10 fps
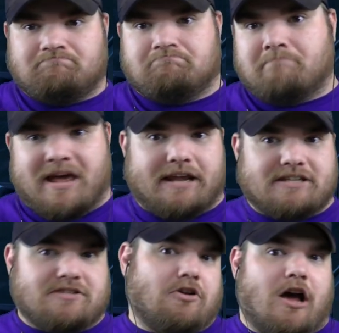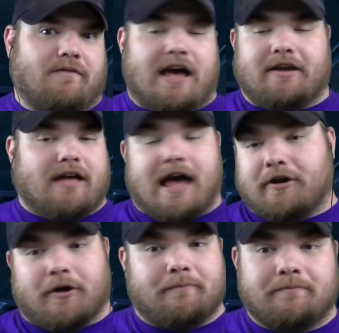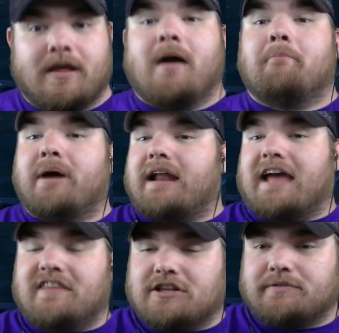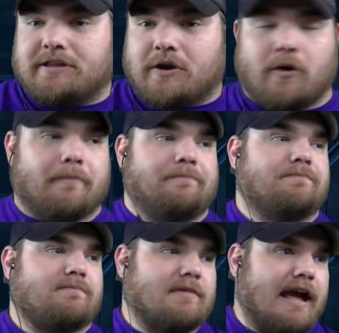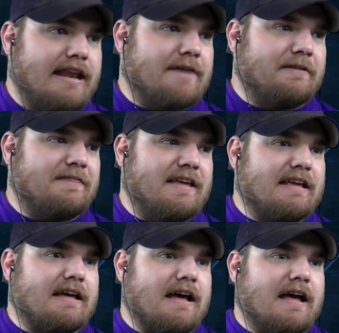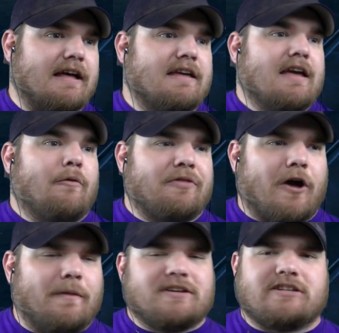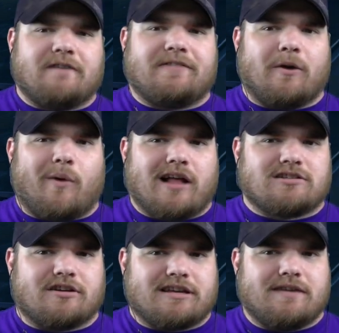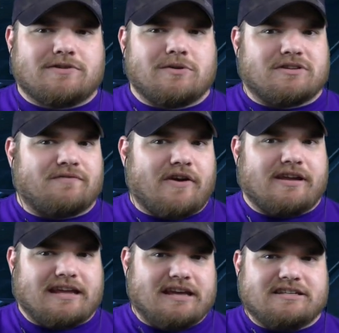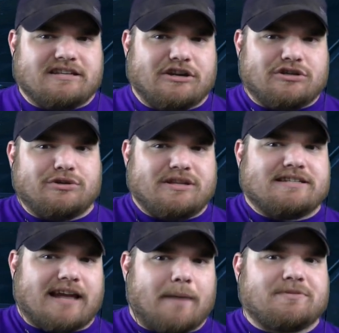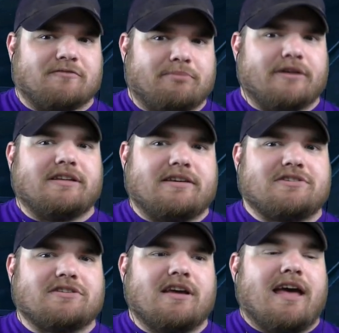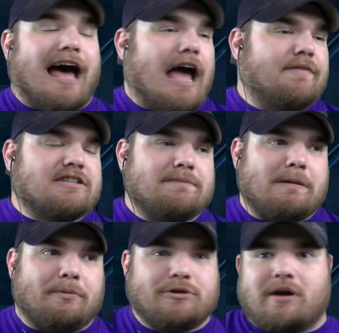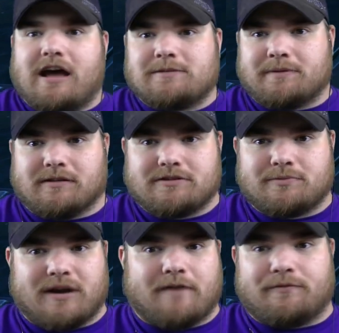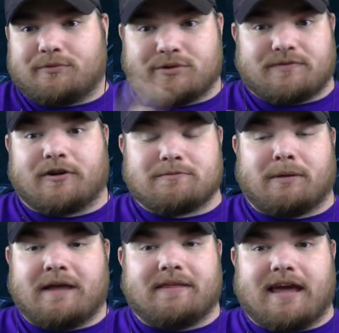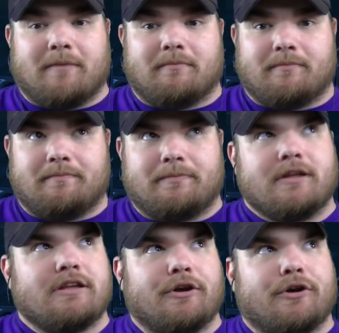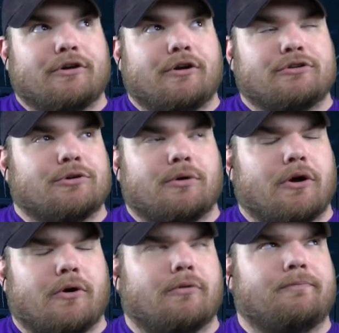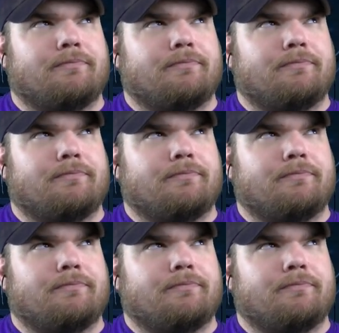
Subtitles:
medic's office. I don't know. But I think it's really cool. I definitely think with all the stuff that Wildstar gives you, it's very easy to do these types of buildings. I've seen people do hospitals when I was first playing the game a year or two ago,